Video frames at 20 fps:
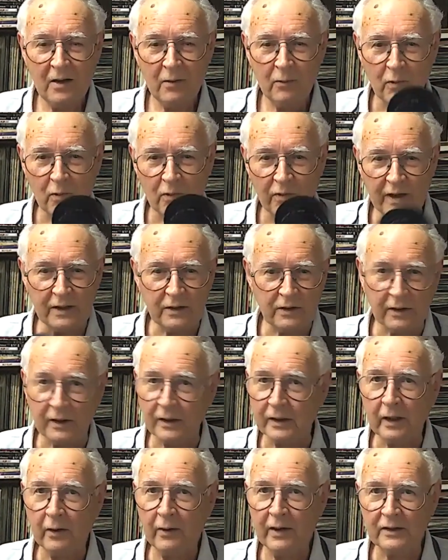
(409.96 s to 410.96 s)
well, then you
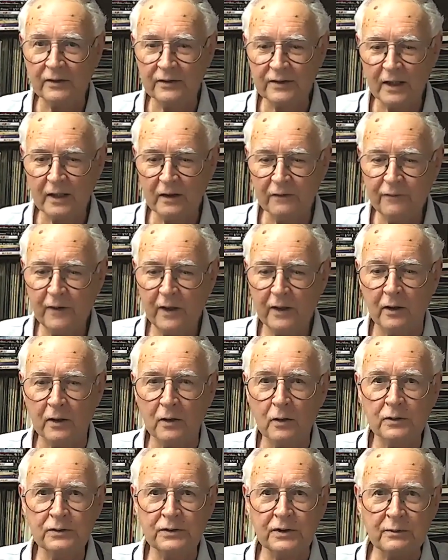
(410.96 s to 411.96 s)
can go out and take a photo. Of
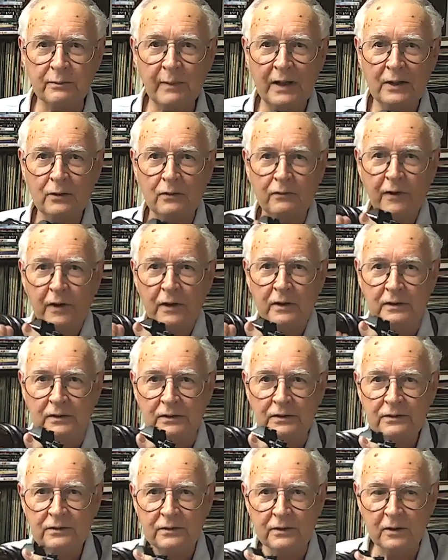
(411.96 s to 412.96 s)
course, it's manual
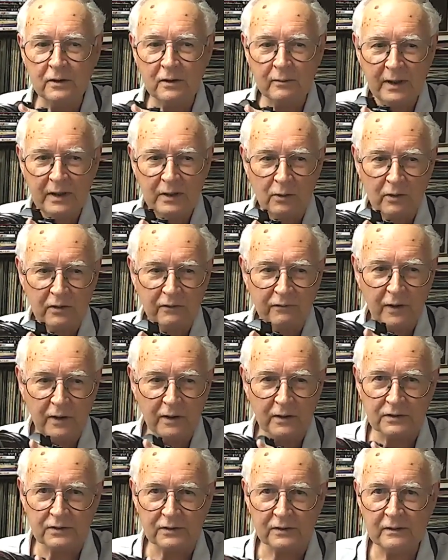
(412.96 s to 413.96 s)
focus. You've got to manually
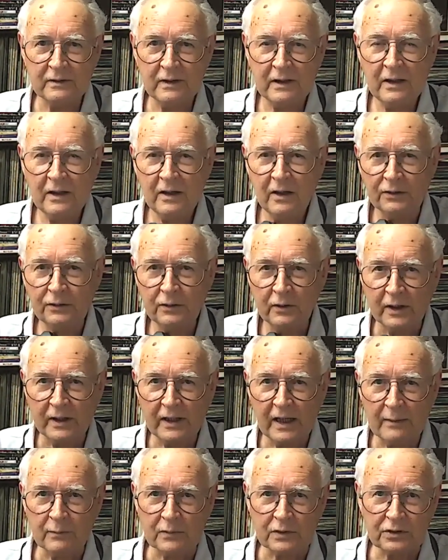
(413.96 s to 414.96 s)
focus it. Took a
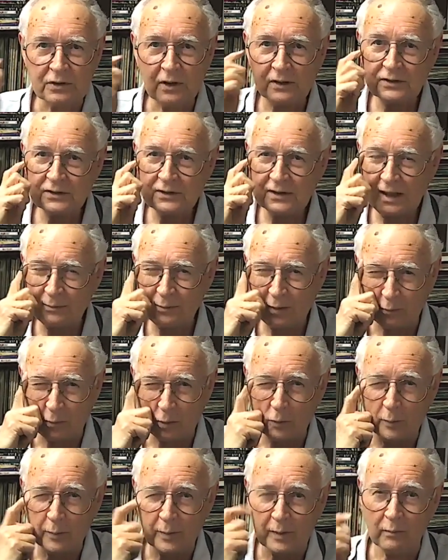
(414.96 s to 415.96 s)
couple of shots, a couple of
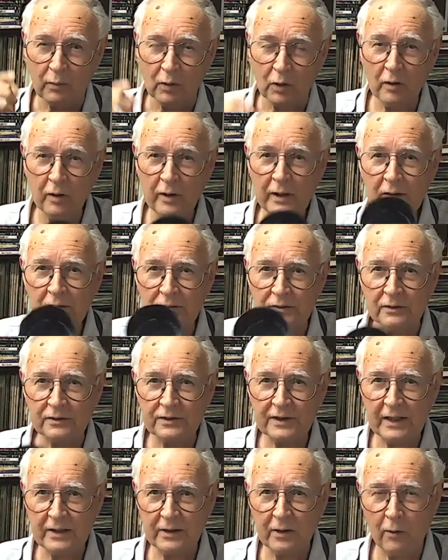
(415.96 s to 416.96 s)
them were a bit blurry because I was
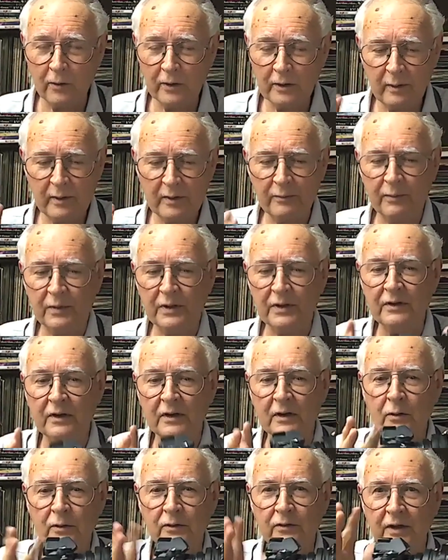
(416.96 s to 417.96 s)
hand holding it, but the
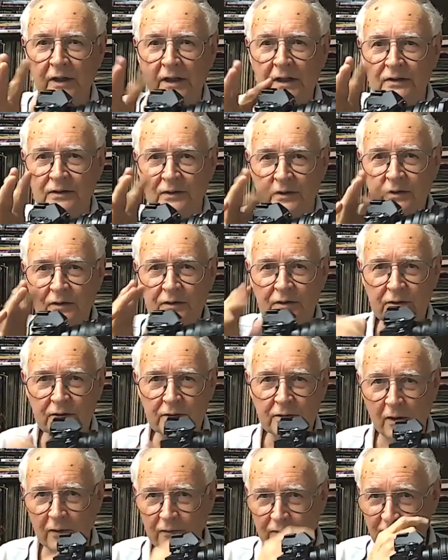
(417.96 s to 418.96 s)
good thing is that this has
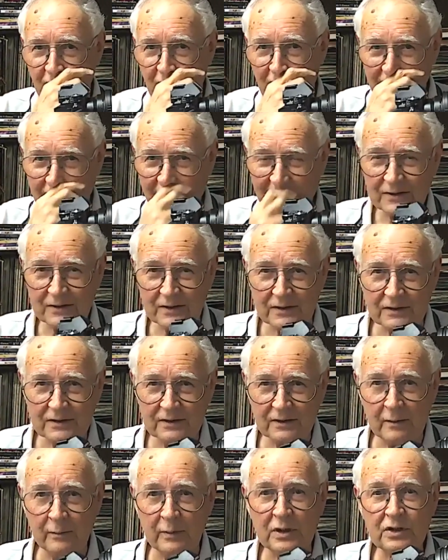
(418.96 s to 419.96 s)
got 5-axis
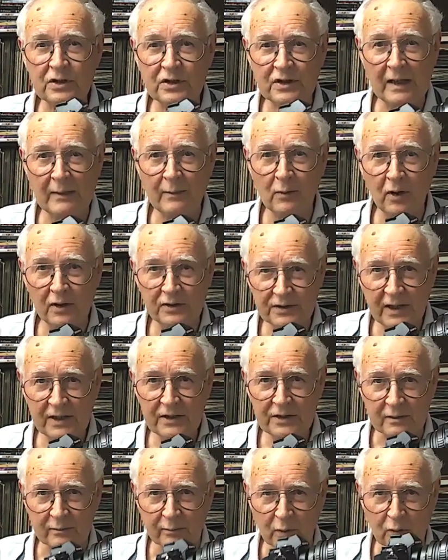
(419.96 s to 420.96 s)
image
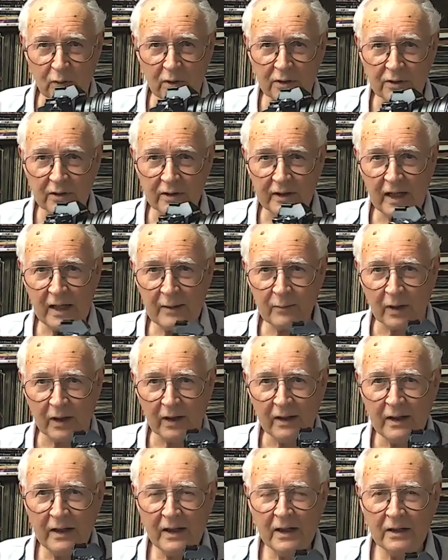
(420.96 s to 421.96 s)
stabilization built into the camera.
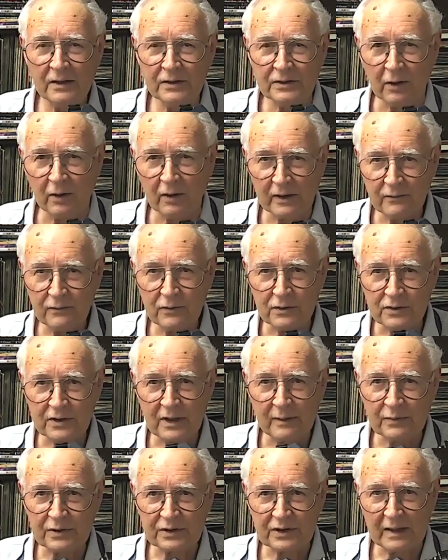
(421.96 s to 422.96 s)
So it gives you
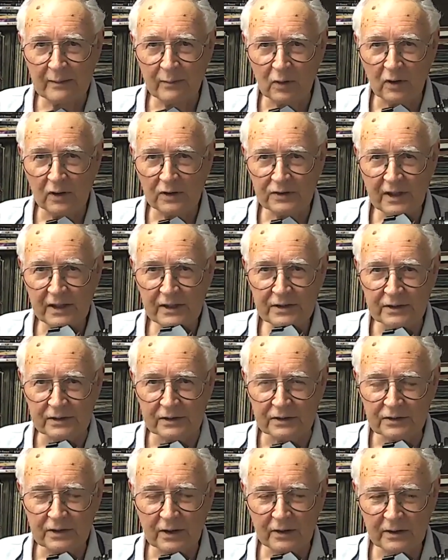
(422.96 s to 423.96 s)
some
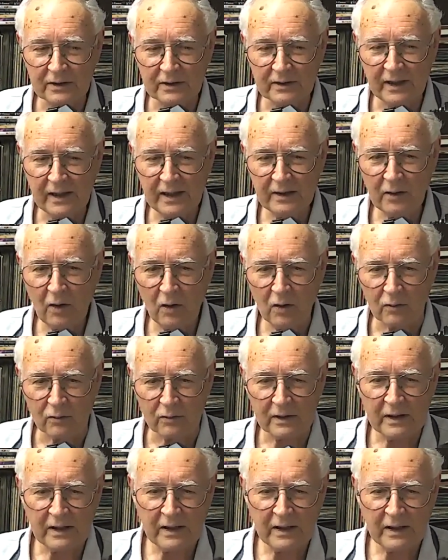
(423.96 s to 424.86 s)
stabilization so you can hand hold.